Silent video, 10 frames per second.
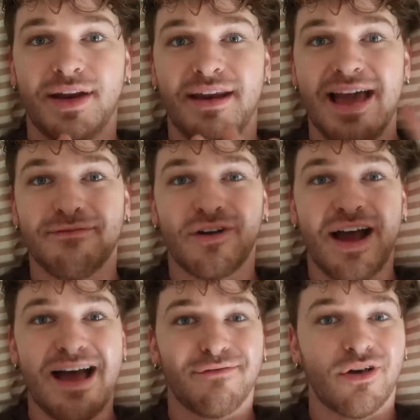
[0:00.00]
would
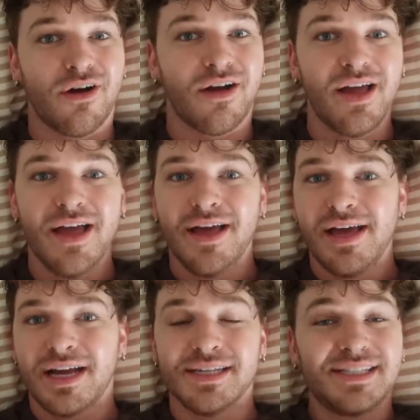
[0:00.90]
never ever
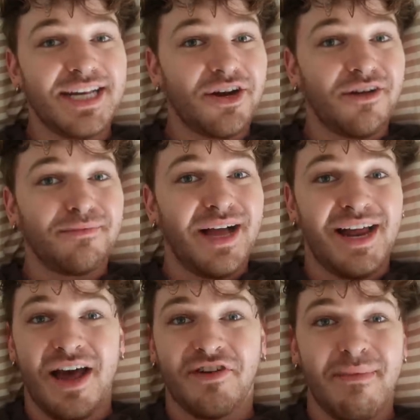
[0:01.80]
consider
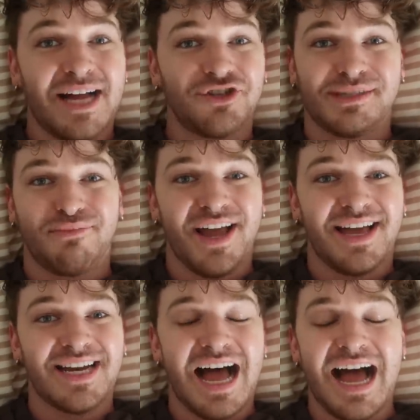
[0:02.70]
another mattress
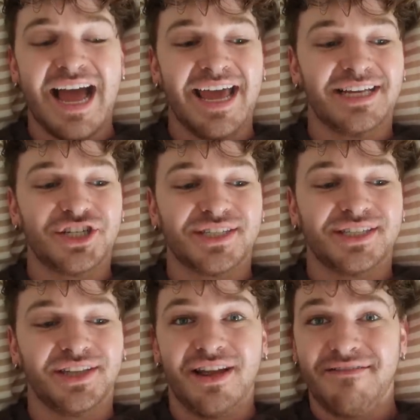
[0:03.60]
brand. I
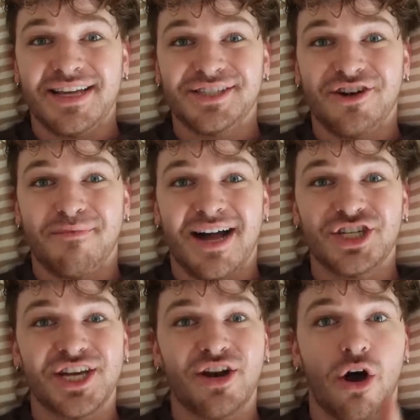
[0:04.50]
just love it so
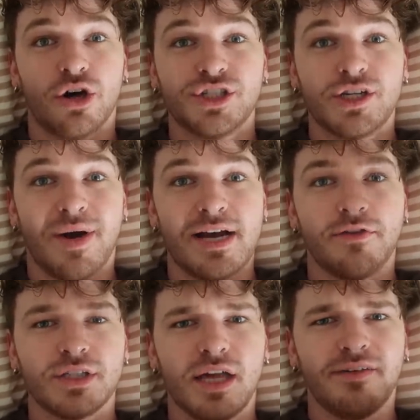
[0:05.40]
much. And also, I know
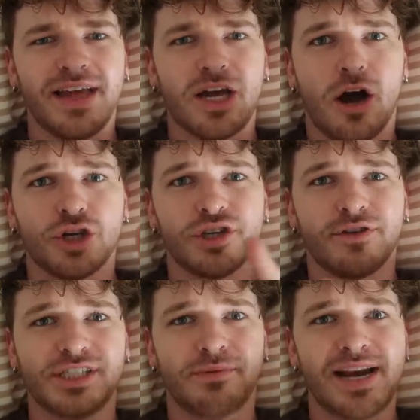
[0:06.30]
there's a lot of like
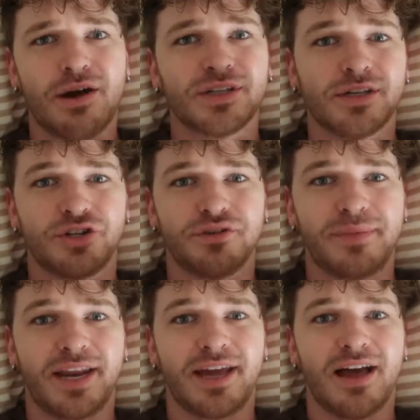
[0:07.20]
controversy right now on social
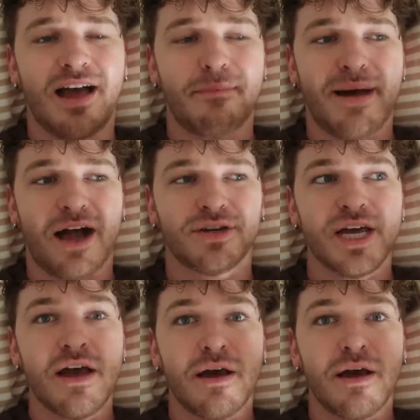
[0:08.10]
media about